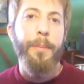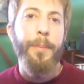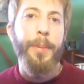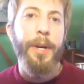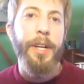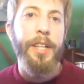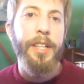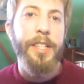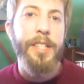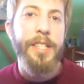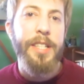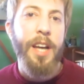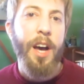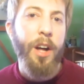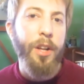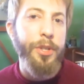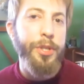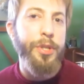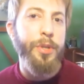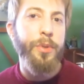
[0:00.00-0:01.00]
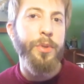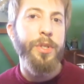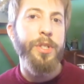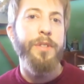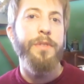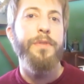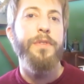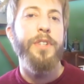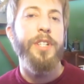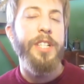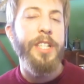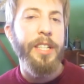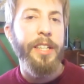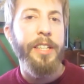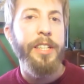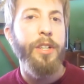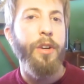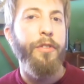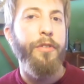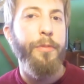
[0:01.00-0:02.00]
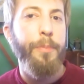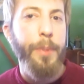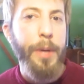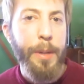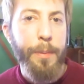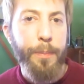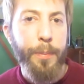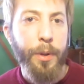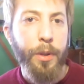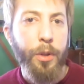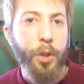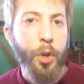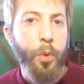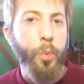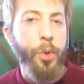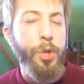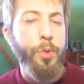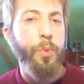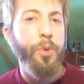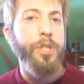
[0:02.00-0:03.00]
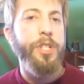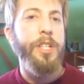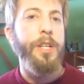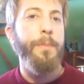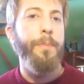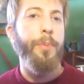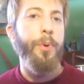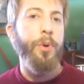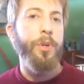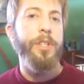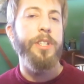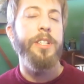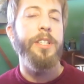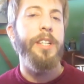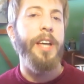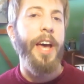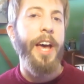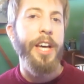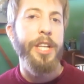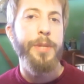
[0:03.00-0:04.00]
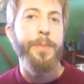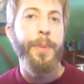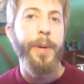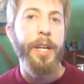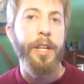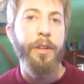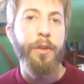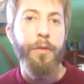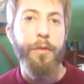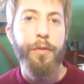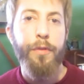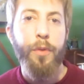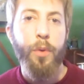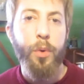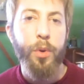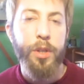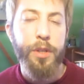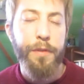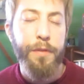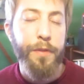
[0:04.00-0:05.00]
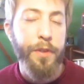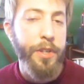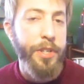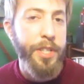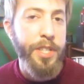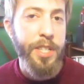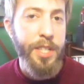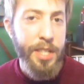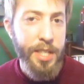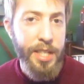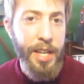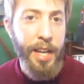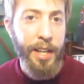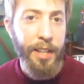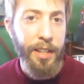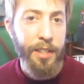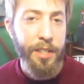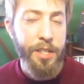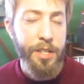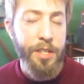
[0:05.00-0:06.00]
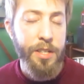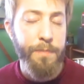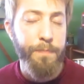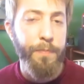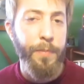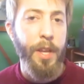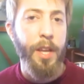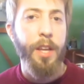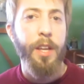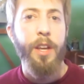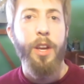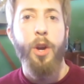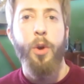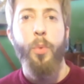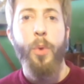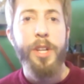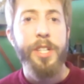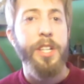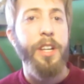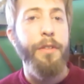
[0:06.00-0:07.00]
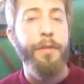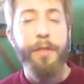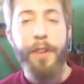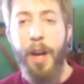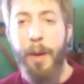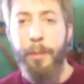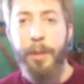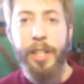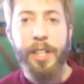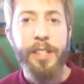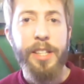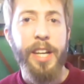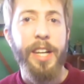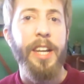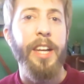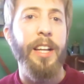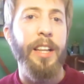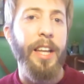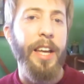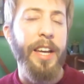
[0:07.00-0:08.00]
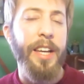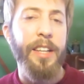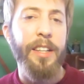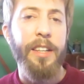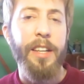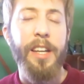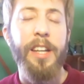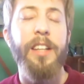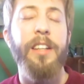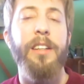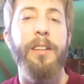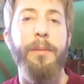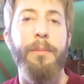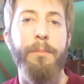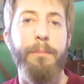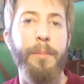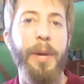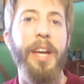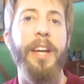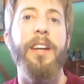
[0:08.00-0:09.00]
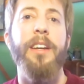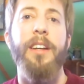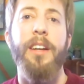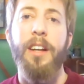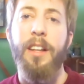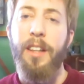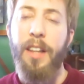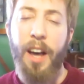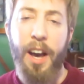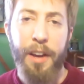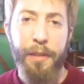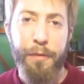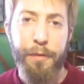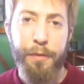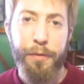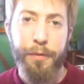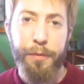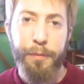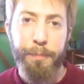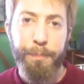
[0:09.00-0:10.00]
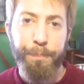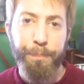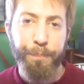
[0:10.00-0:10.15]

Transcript: but also the fertility of people, which was an important aspect for the first settlers. Raising a family, taking land and make a life.